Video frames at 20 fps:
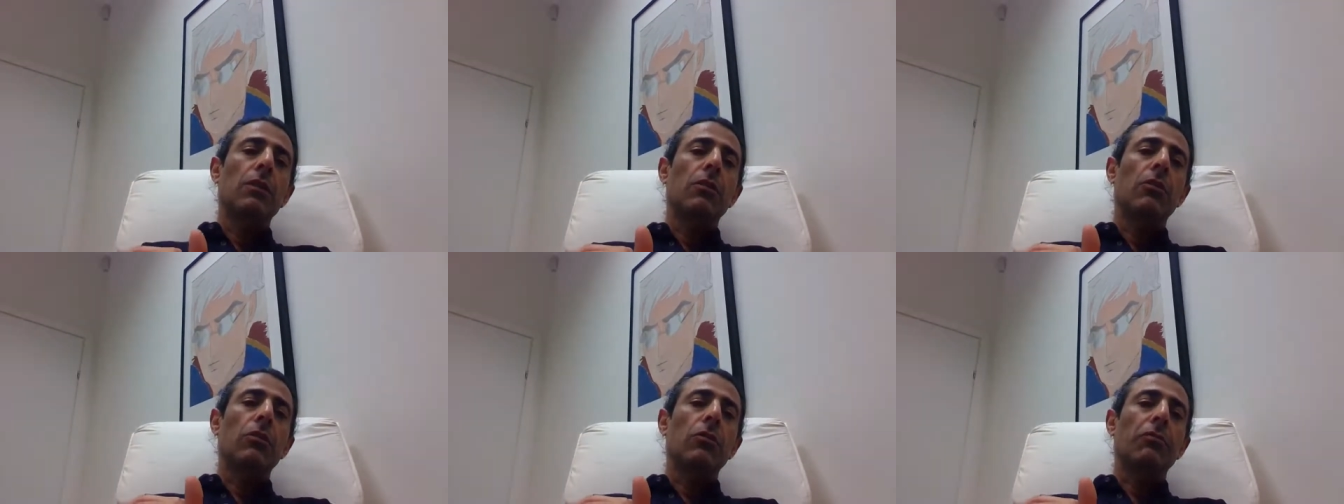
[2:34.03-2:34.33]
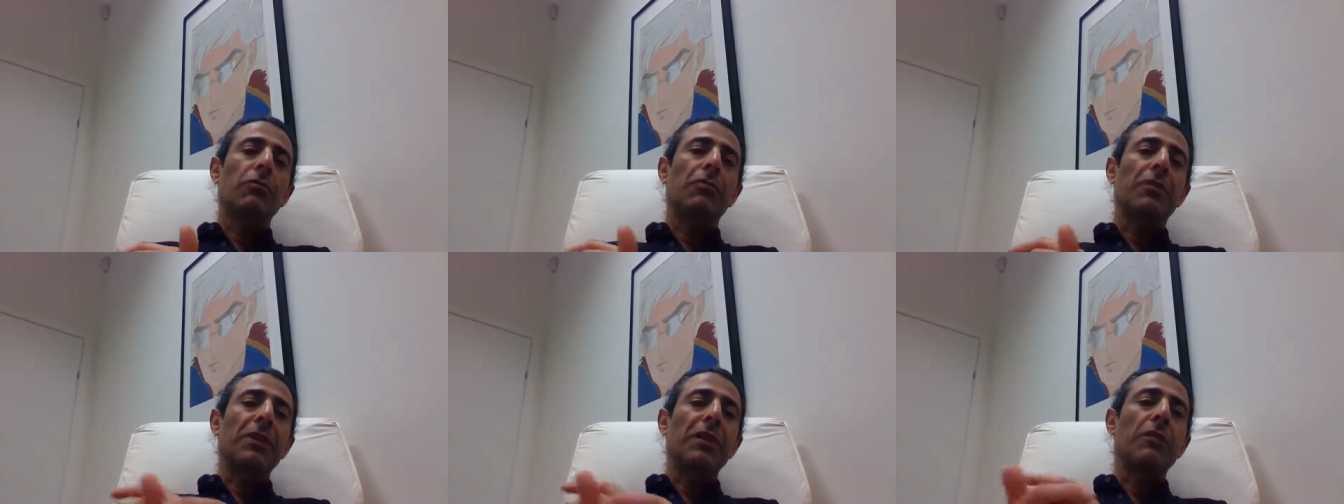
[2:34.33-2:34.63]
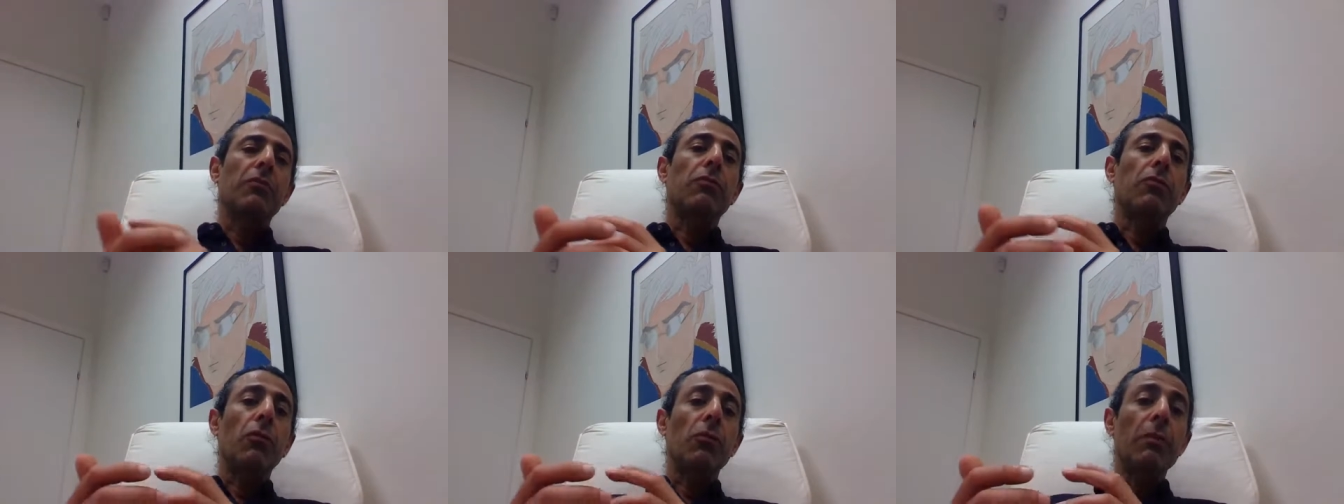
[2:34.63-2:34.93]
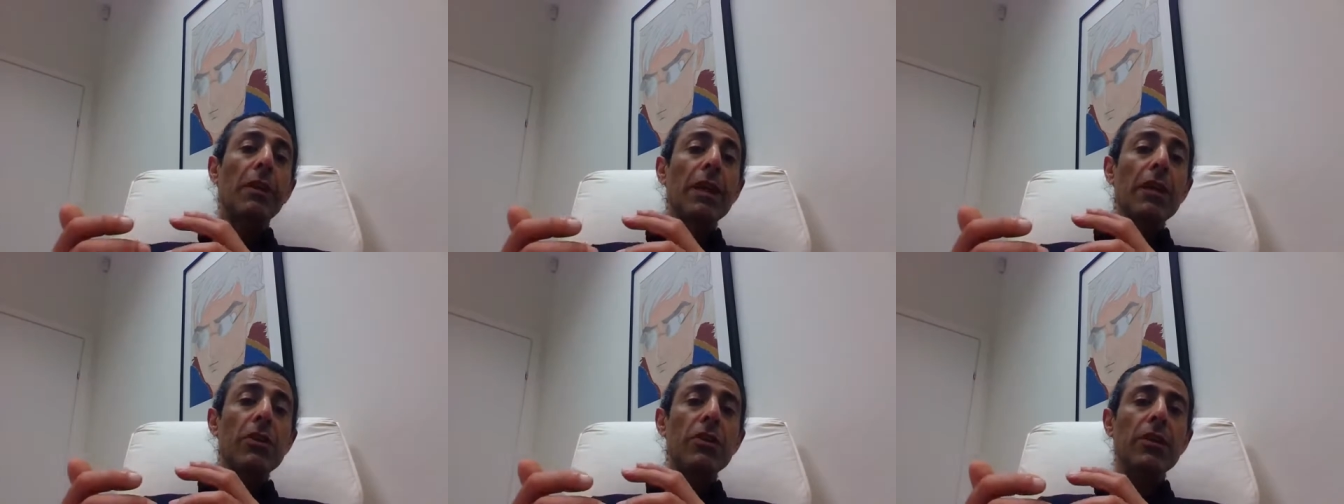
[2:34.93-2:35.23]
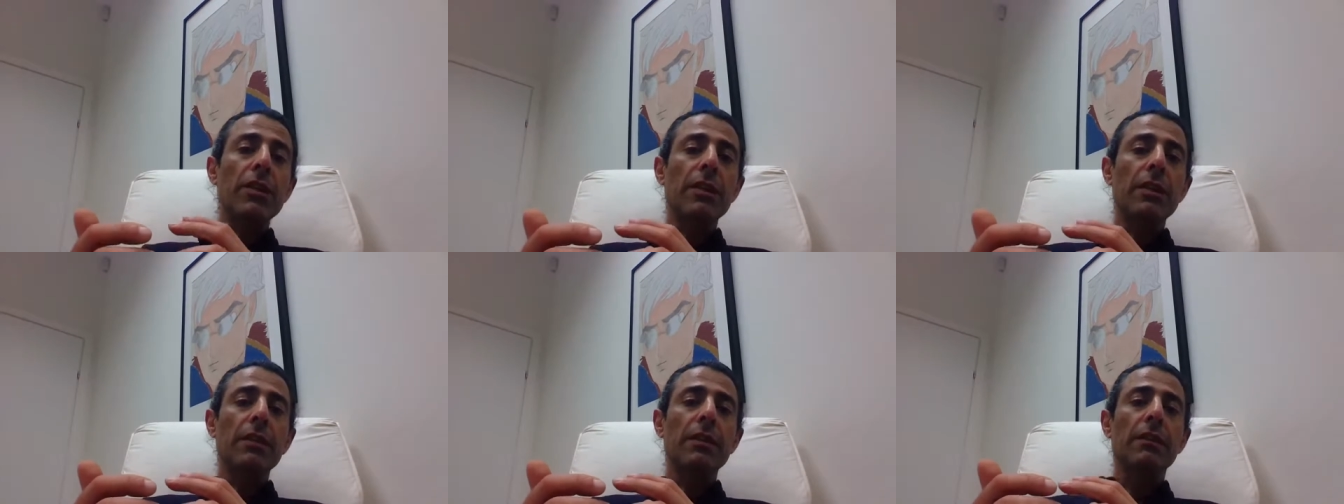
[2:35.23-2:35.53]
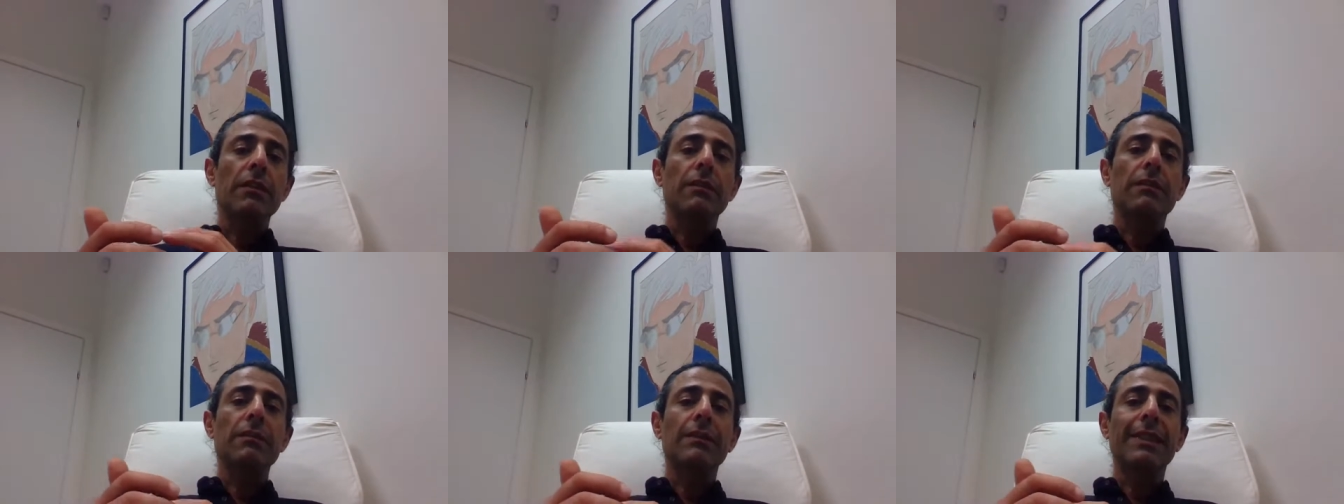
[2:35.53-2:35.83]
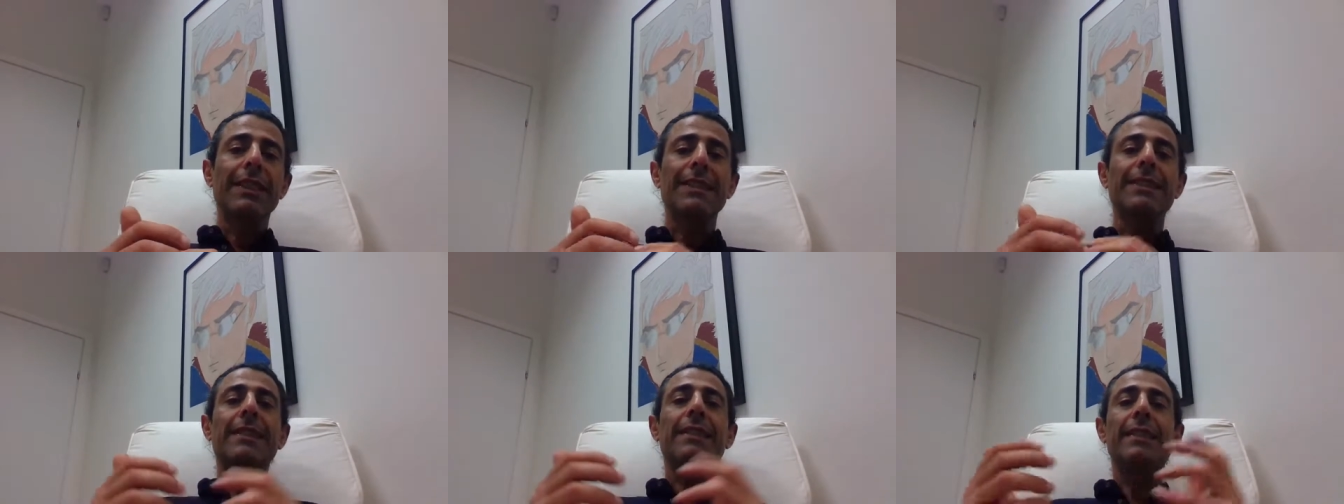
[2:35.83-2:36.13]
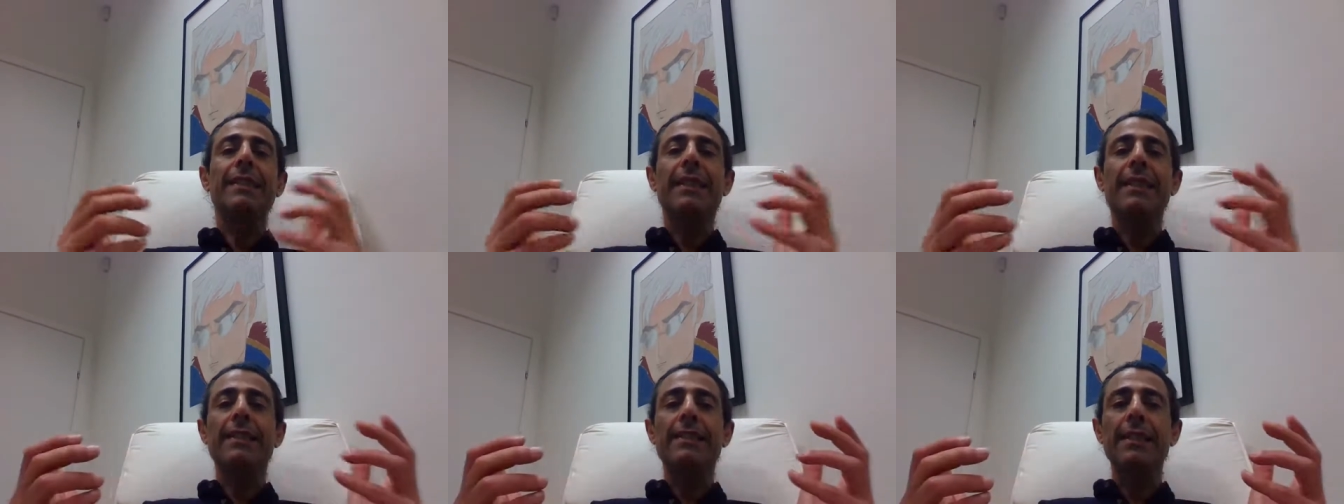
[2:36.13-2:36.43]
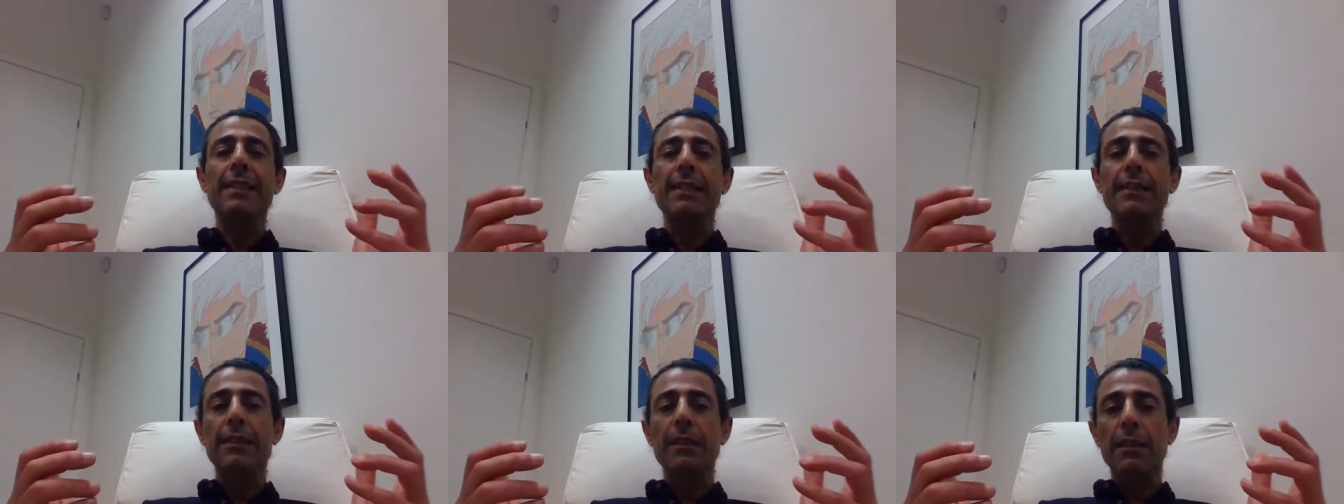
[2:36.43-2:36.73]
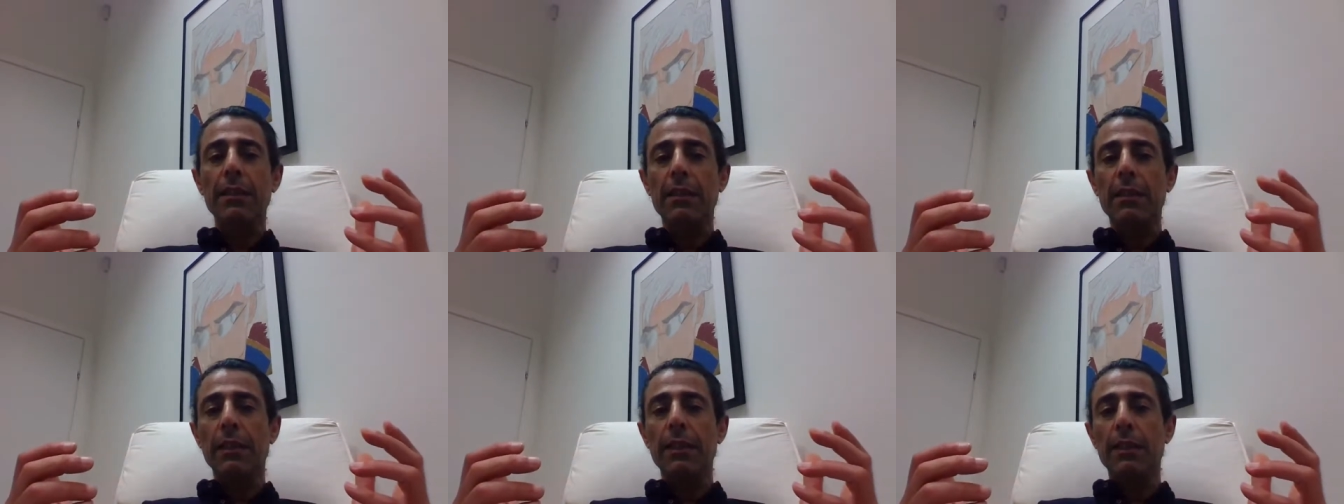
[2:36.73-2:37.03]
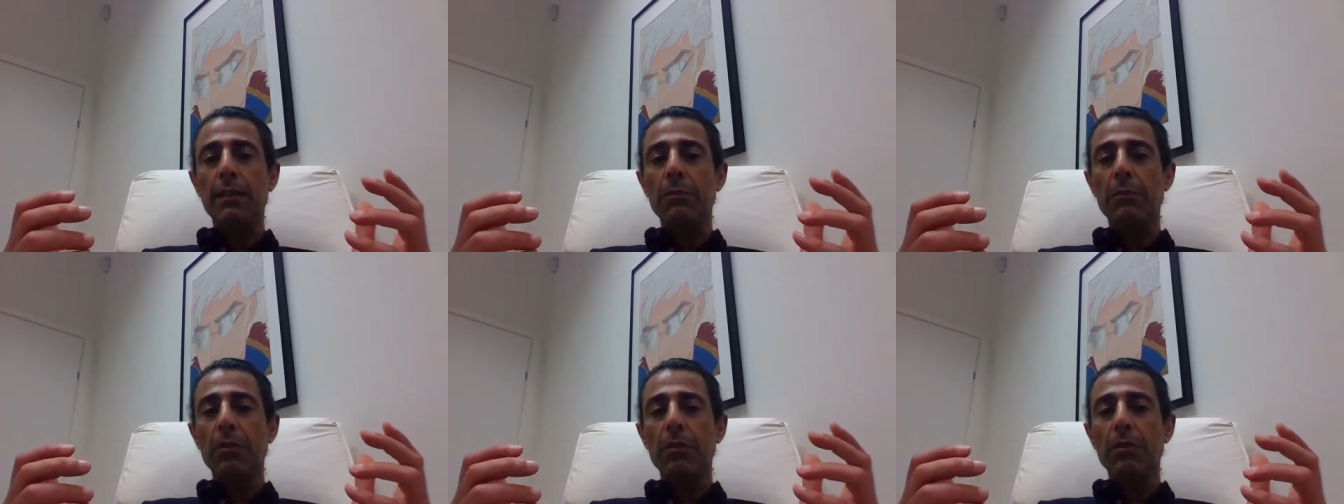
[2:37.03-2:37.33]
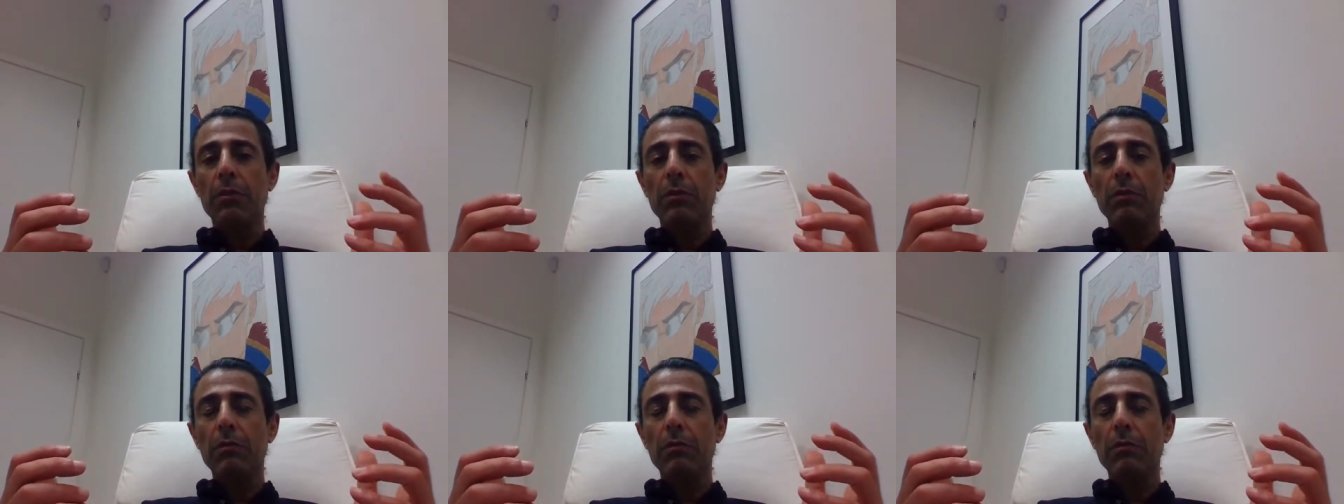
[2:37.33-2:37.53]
of information, doesn't exist anymore.